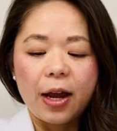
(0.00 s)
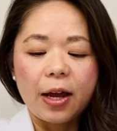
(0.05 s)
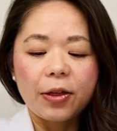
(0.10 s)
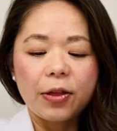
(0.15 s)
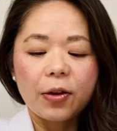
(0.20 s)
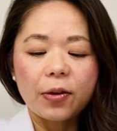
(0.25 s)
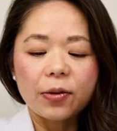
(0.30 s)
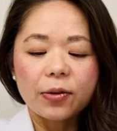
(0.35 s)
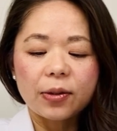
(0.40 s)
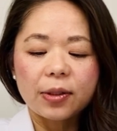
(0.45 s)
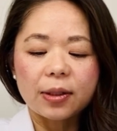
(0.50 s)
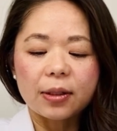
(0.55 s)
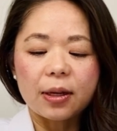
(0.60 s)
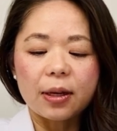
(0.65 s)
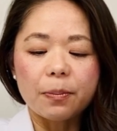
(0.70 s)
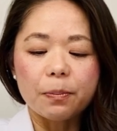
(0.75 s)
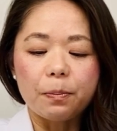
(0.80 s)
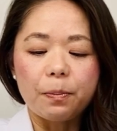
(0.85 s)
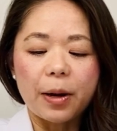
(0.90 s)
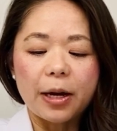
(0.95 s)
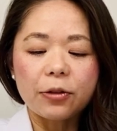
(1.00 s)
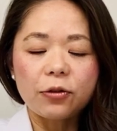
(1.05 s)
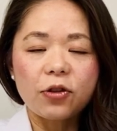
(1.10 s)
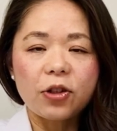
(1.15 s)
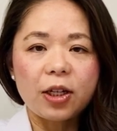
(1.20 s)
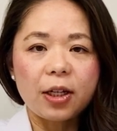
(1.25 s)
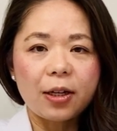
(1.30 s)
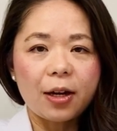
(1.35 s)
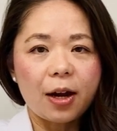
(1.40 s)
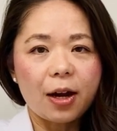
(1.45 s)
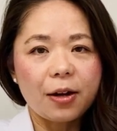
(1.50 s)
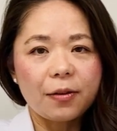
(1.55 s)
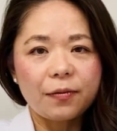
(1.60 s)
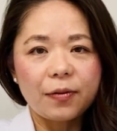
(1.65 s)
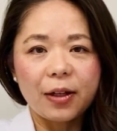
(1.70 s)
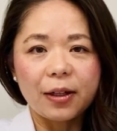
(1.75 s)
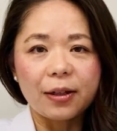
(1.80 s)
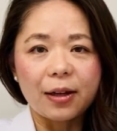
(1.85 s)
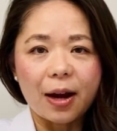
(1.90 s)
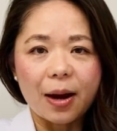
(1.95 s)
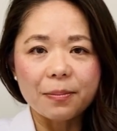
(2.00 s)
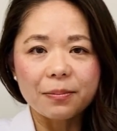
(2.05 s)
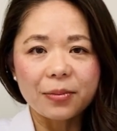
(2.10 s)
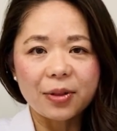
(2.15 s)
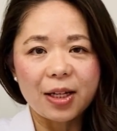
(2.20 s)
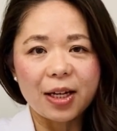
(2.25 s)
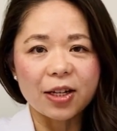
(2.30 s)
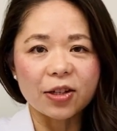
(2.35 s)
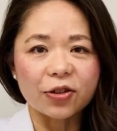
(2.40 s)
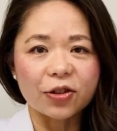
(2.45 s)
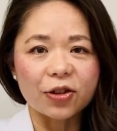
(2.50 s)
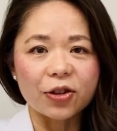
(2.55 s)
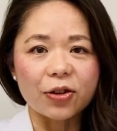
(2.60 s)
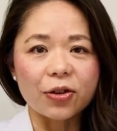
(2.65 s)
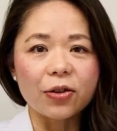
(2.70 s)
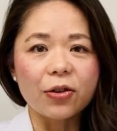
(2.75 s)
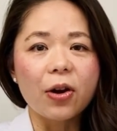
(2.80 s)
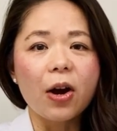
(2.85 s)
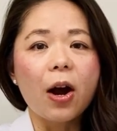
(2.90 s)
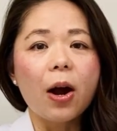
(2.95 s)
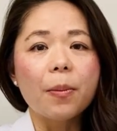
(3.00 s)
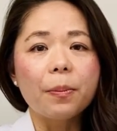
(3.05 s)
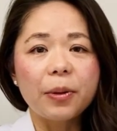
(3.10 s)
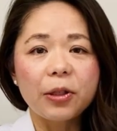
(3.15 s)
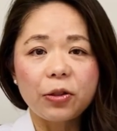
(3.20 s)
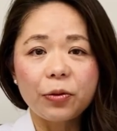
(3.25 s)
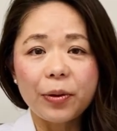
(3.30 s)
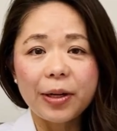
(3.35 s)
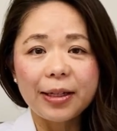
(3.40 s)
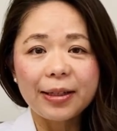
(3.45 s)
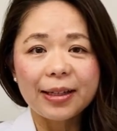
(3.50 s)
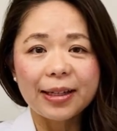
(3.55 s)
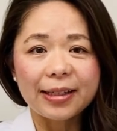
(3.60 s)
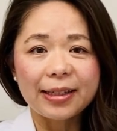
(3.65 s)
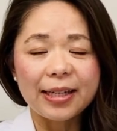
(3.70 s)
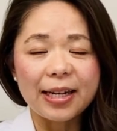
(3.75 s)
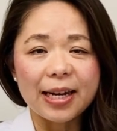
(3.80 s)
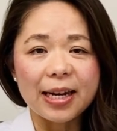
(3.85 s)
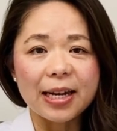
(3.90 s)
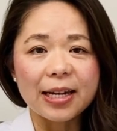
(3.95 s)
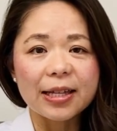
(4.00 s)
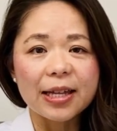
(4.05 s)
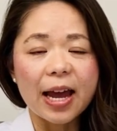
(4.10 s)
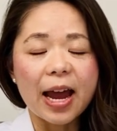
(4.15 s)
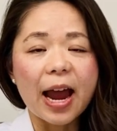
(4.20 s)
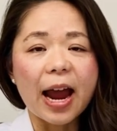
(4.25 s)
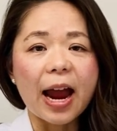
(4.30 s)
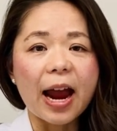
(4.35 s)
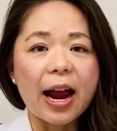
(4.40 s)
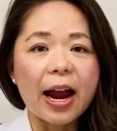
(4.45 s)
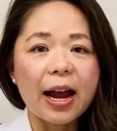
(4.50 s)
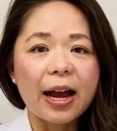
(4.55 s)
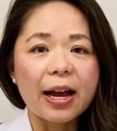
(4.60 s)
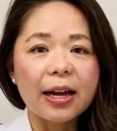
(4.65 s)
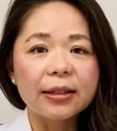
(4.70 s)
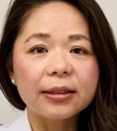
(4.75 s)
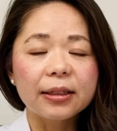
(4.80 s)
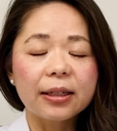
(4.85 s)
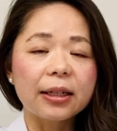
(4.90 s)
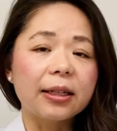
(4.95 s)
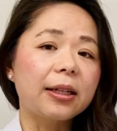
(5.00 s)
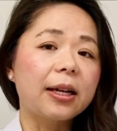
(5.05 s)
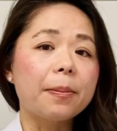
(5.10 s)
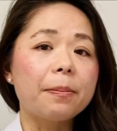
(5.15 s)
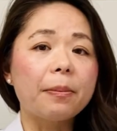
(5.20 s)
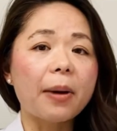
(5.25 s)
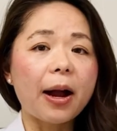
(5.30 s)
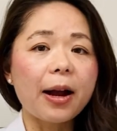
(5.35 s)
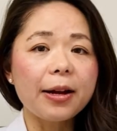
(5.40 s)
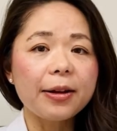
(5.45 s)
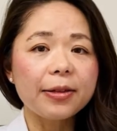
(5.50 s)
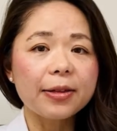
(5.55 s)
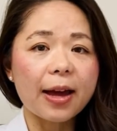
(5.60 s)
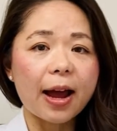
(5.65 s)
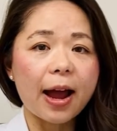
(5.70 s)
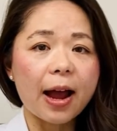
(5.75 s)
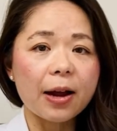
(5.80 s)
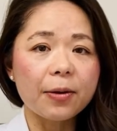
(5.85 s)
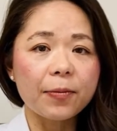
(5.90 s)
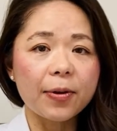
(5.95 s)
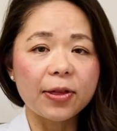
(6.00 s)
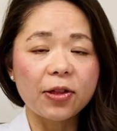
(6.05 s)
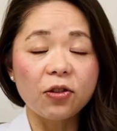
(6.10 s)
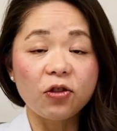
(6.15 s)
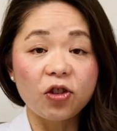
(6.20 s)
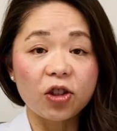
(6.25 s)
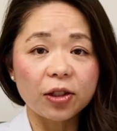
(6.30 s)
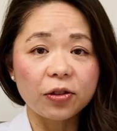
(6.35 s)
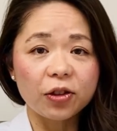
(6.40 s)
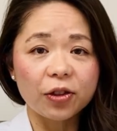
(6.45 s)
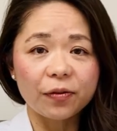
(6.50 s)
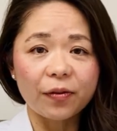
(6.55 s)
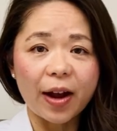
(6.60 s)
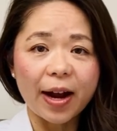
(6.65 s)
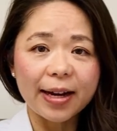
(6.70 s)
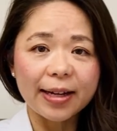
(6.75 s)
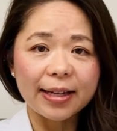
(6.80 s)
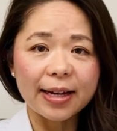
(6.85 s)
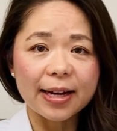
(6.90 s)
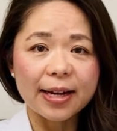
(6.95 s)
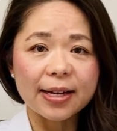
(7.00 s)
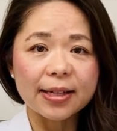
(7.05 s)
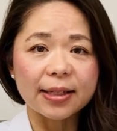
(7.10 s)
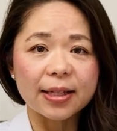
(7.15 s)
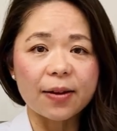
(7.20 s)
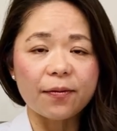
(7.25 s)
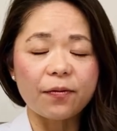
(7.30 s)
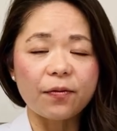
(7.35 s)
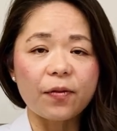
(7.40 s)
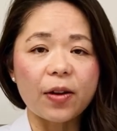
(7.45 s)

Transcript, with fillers: there's bunching of the gum tissue between the teeth and combine that with gingivitis if,